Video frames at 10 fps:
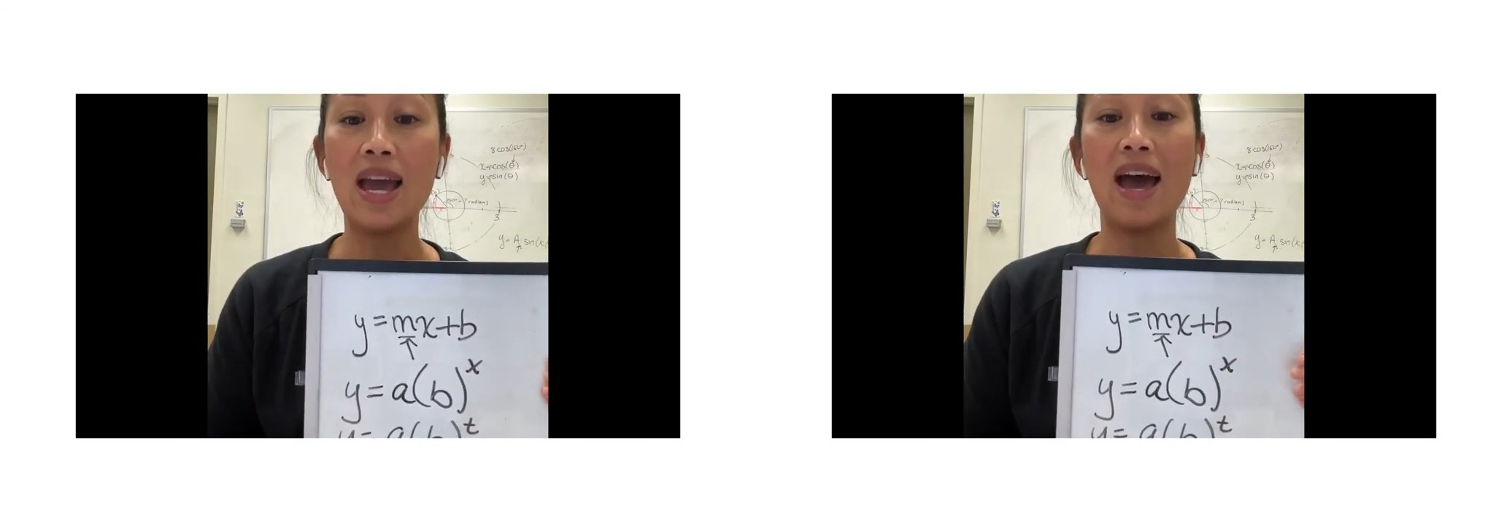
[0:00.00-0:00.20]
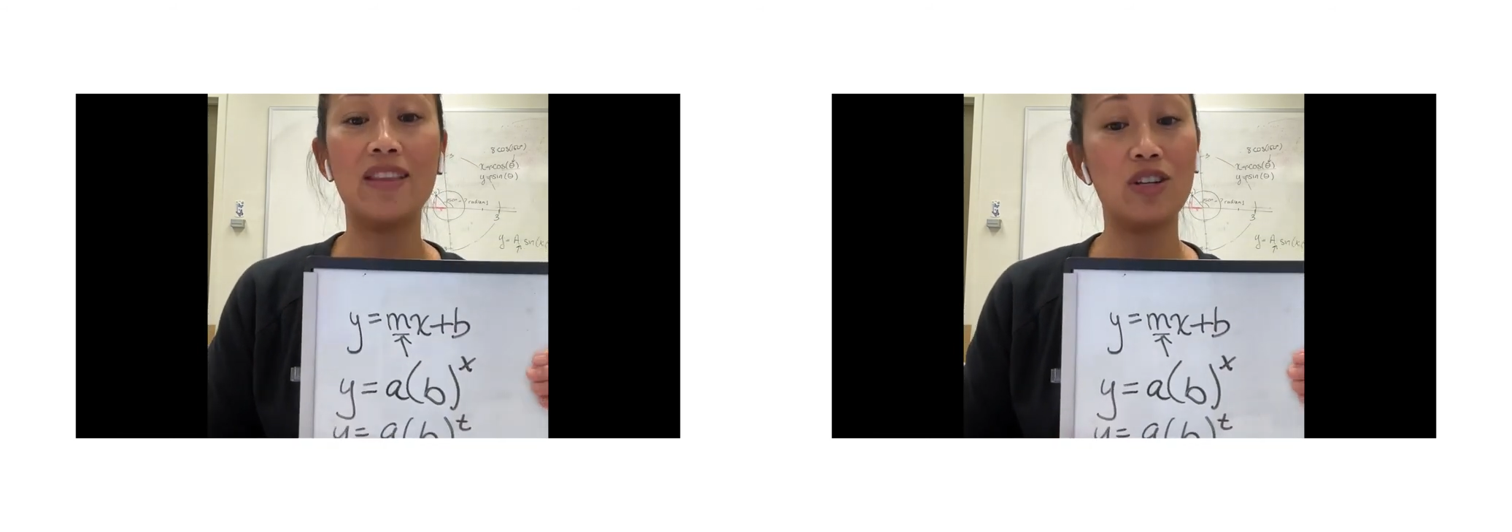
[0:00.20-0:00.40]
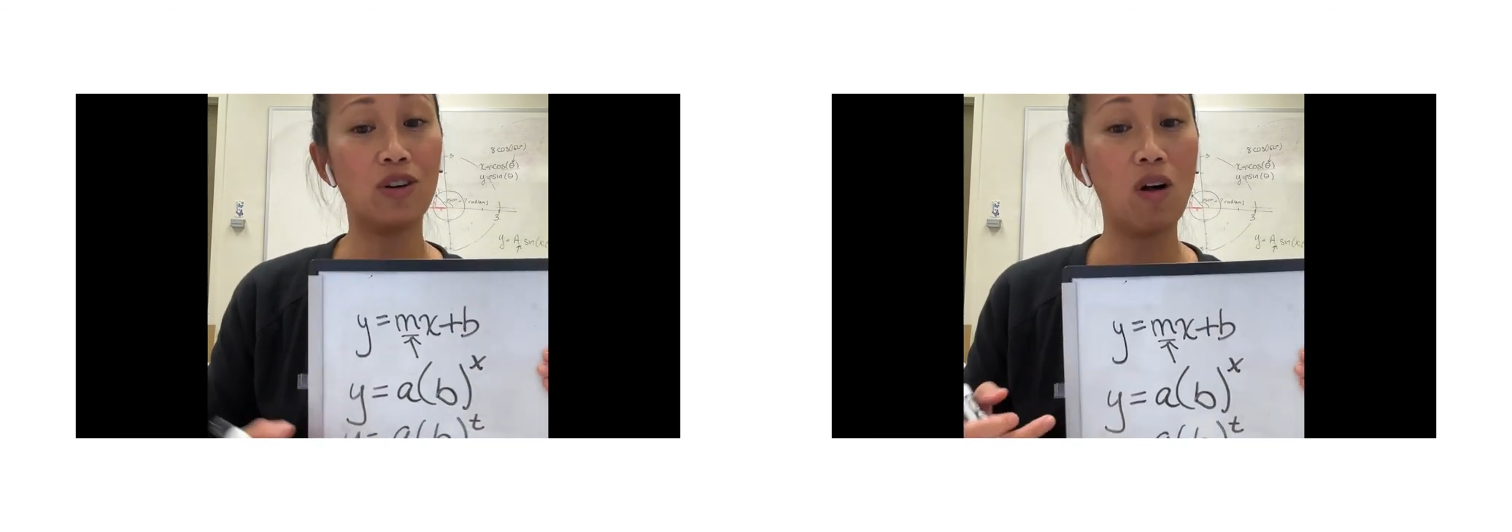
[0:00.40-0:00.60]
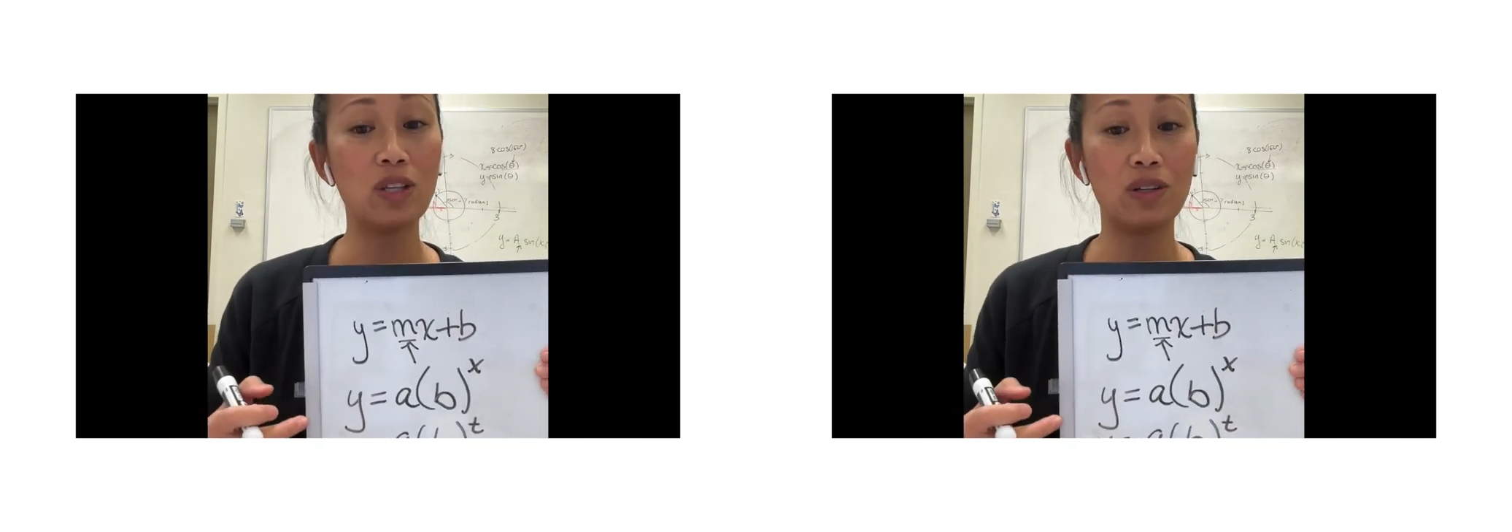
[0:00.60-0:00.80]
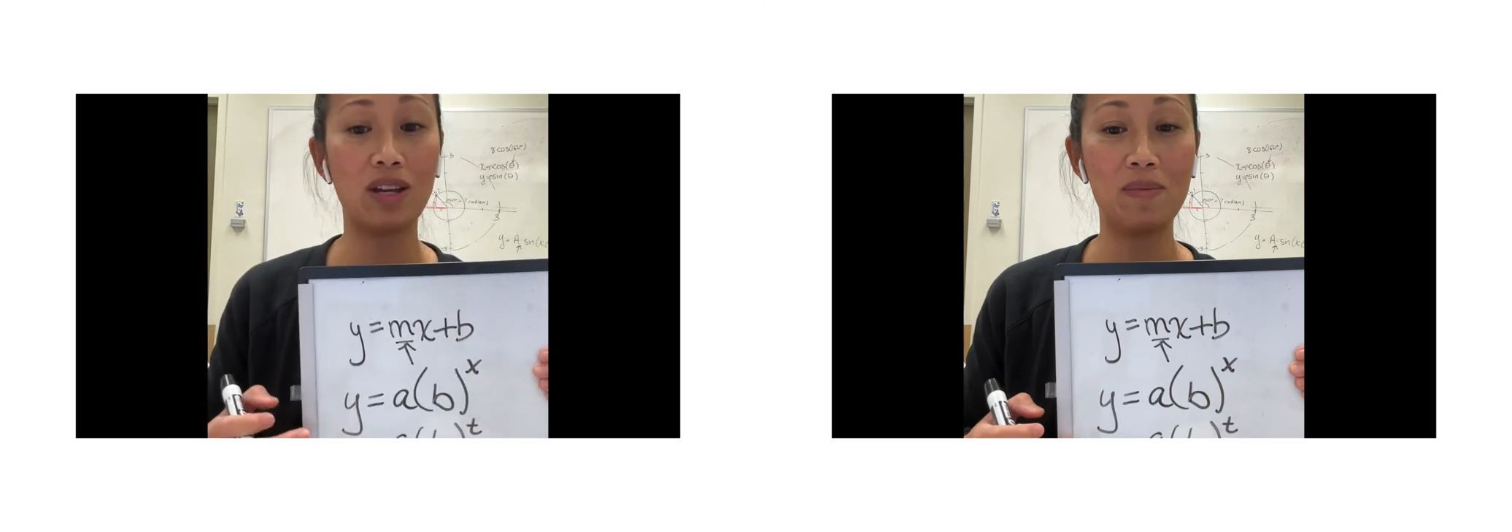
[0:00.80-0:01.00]
and then you're
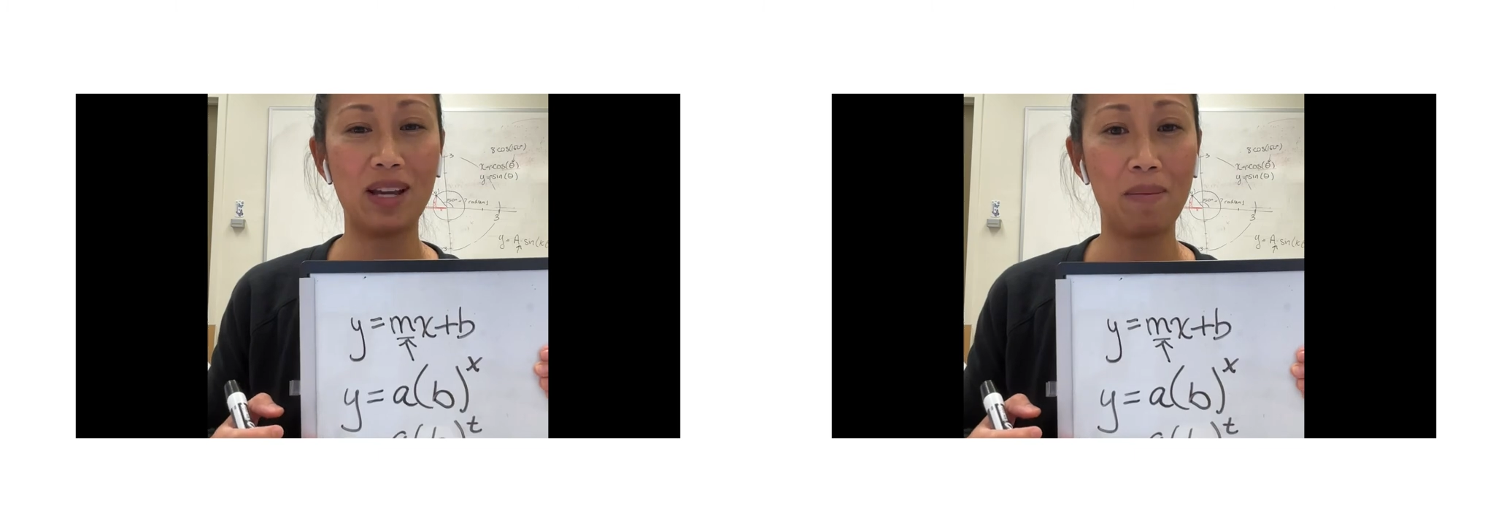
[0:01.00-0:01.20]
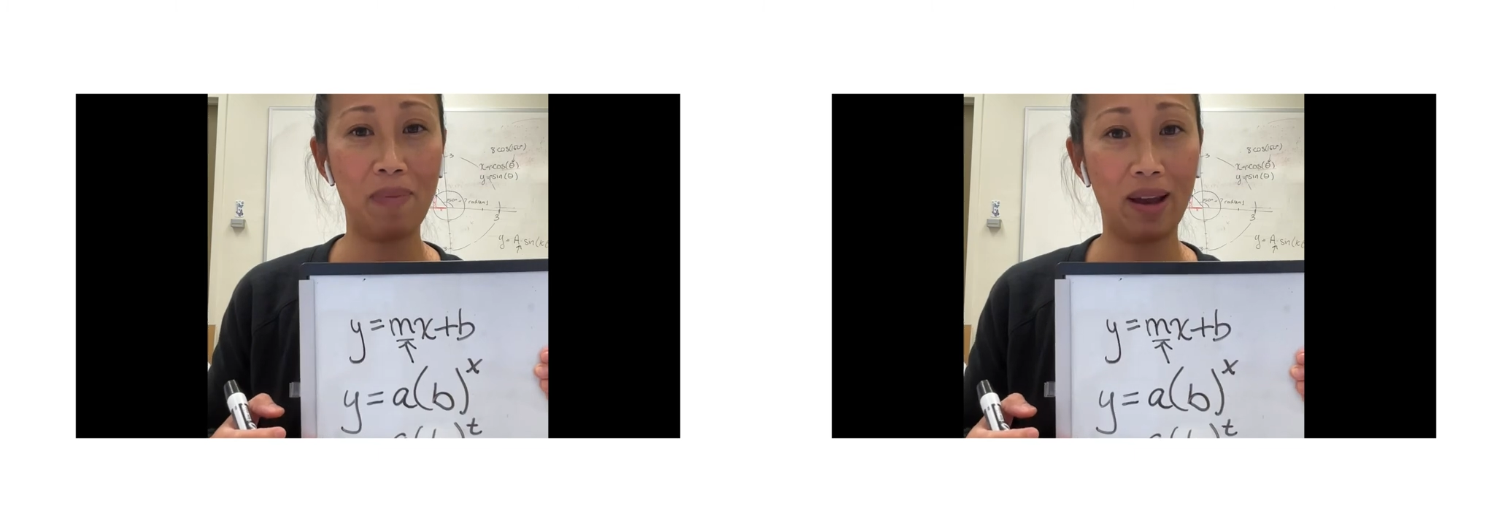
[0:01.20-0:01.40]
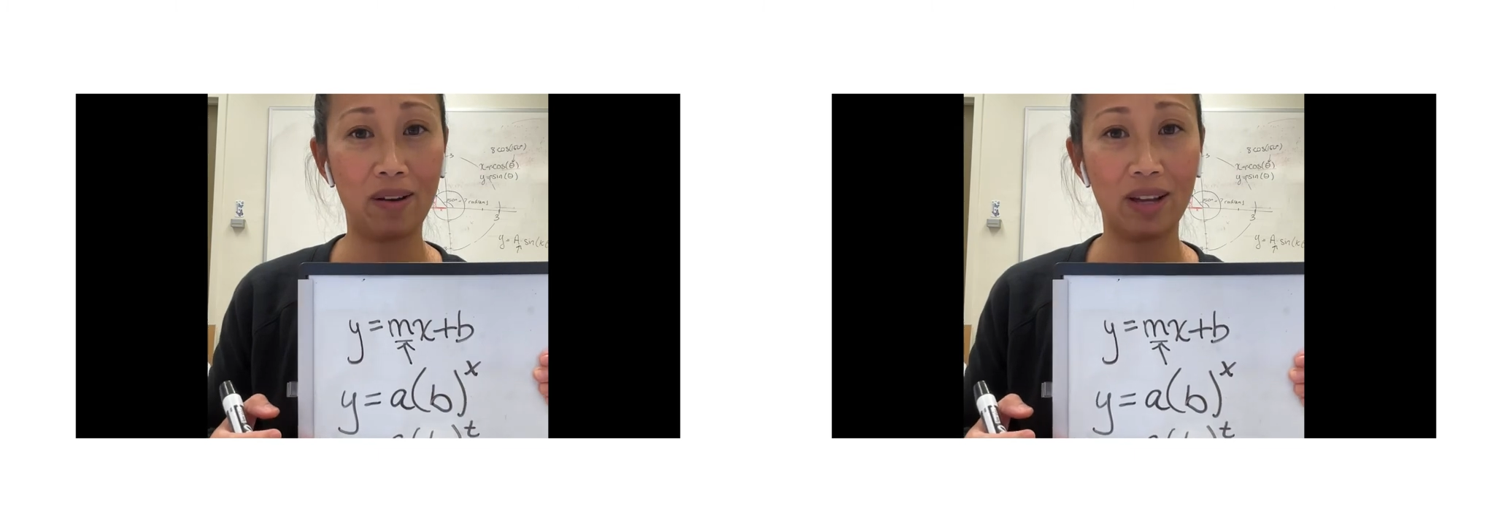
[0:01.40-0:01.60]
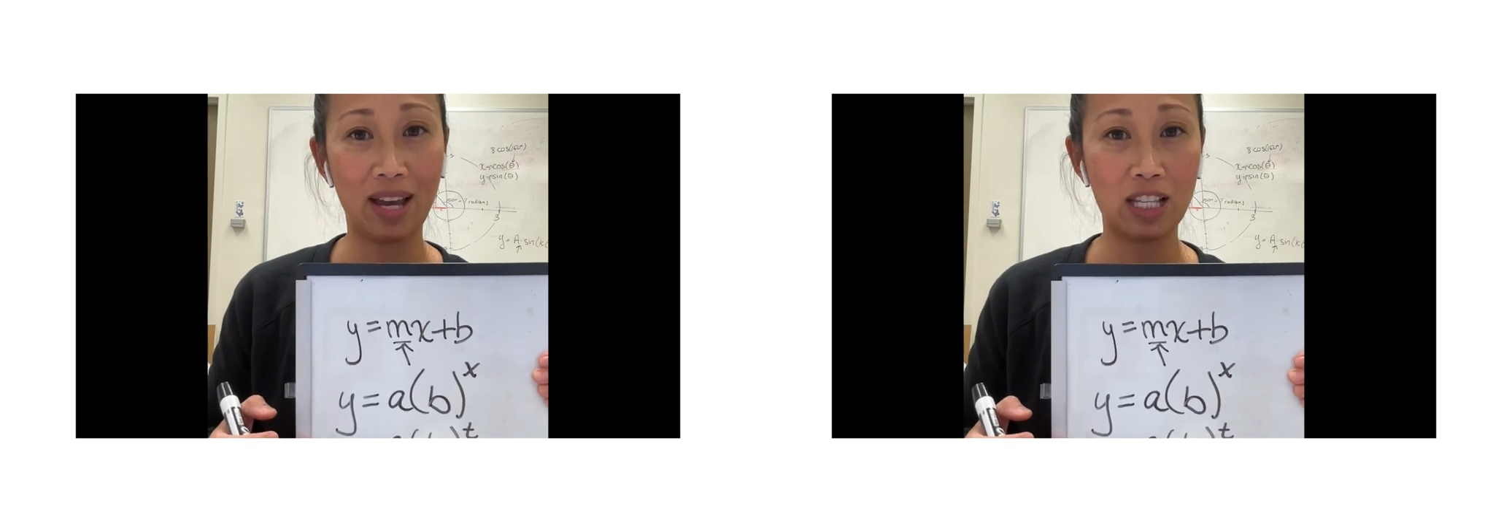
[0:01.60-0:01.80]
also going to be comparing